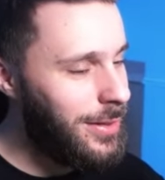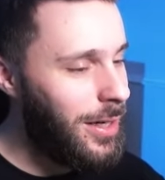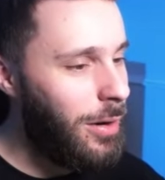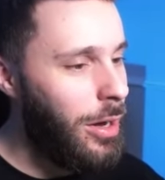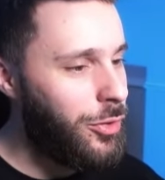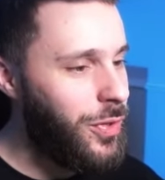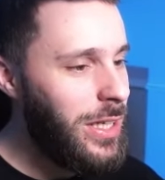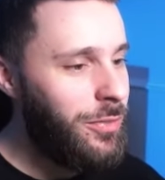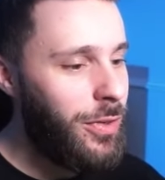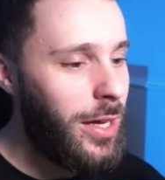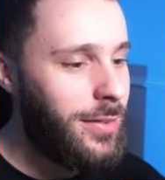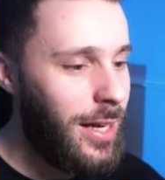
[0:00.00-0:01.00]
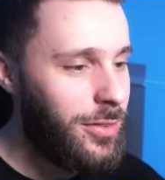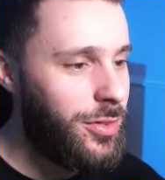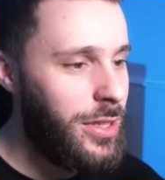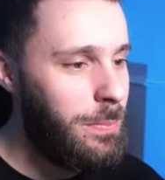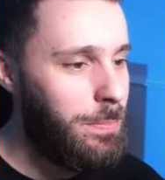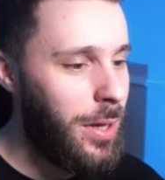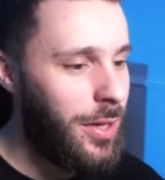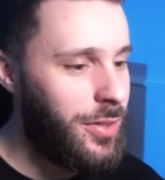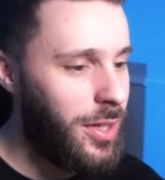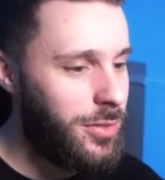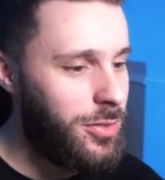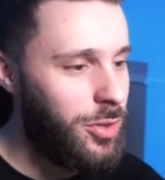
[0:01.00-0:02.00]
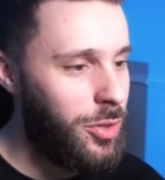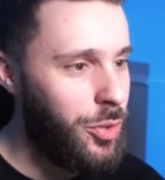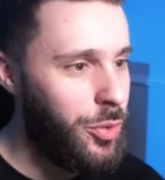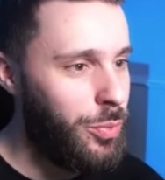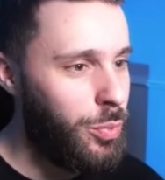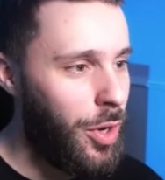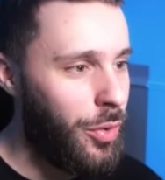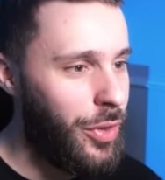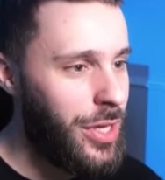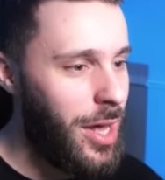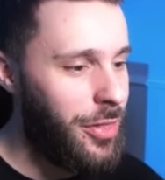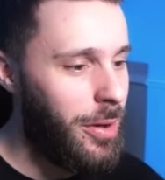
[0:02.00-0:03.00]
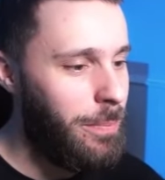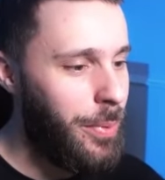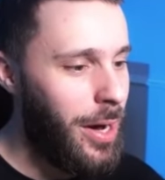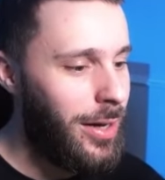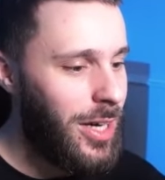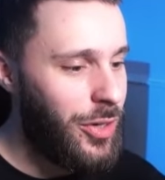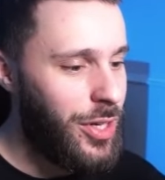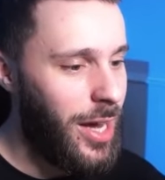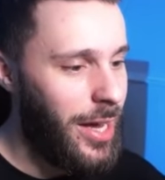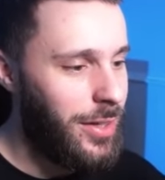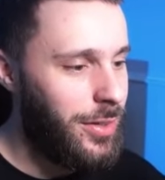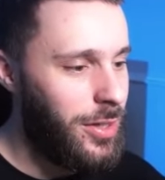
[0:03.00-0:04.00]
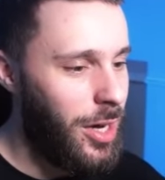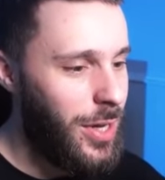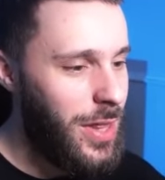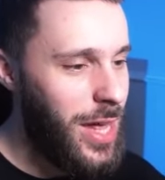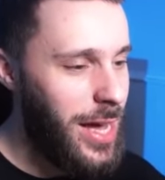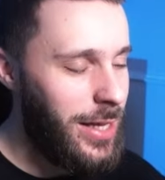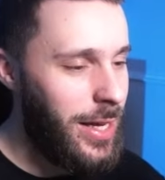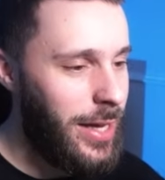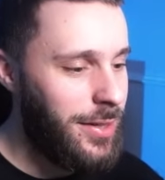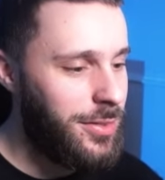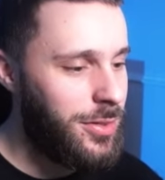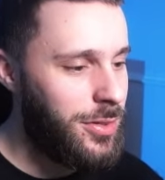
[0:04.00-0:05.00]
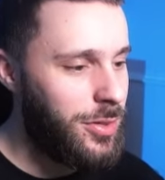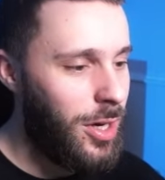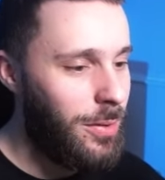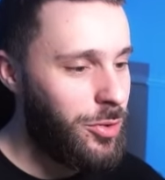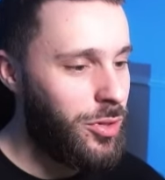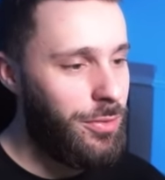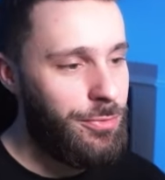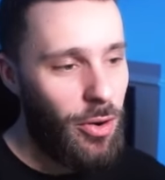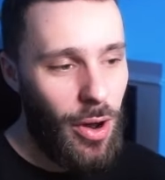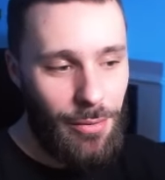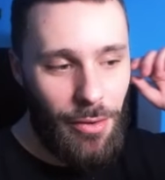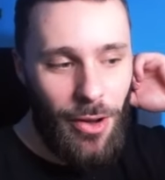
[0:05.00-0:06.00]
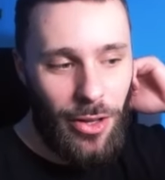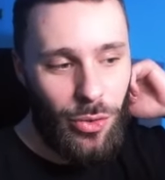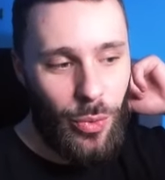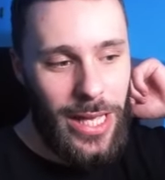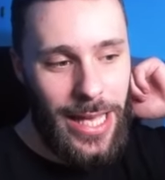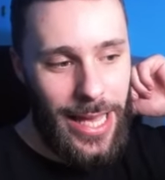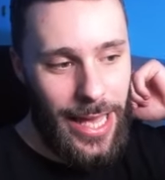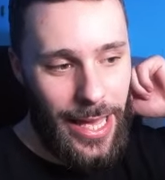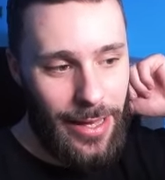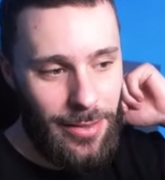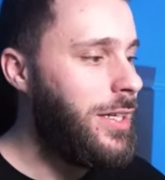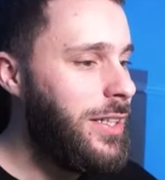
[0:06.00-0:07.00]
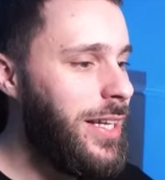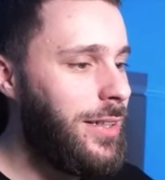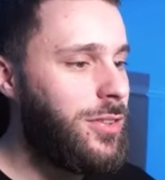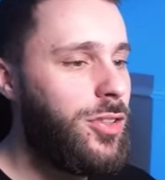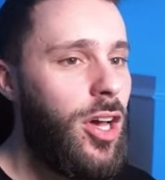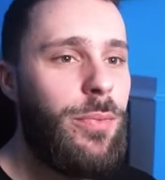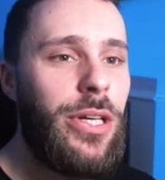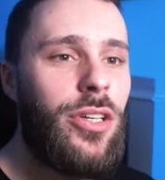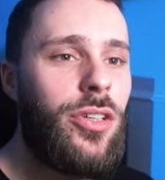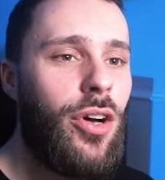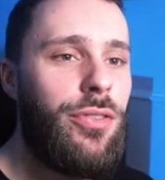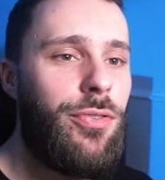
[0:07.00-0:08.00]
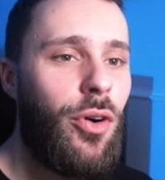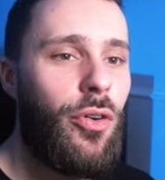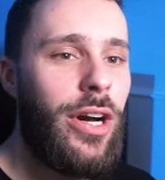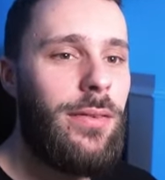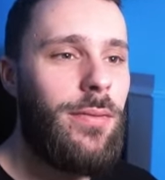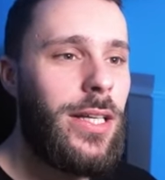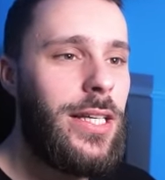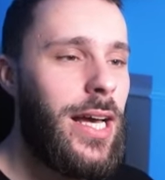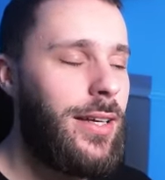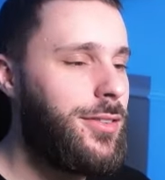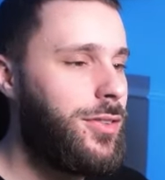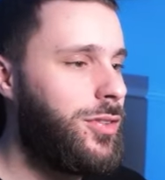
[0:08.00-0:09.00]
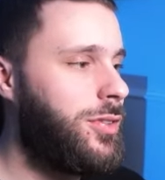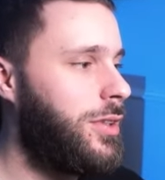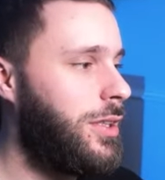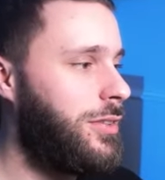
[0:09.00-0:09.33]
I was thinking if I attached the Blunder to one or the other, but okay, no. In that case, I'm just going to throw a Reversal here, and then next turn we can go for it, I guess.